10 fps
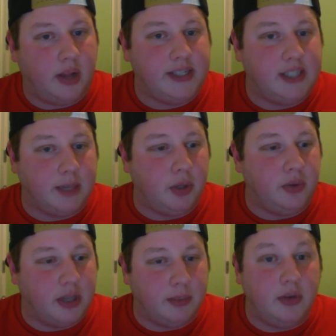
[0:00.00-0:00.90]
w
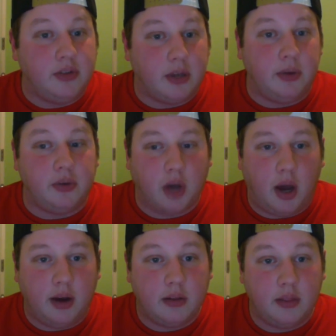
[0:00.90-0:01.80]
w w dot
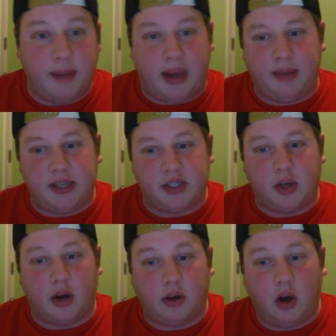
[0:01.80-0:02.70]
the mana base dot
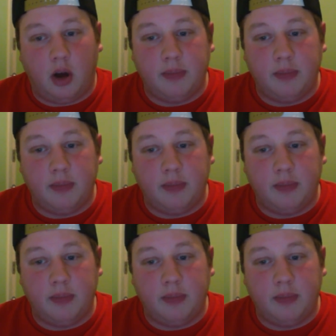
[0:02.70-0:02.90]
com.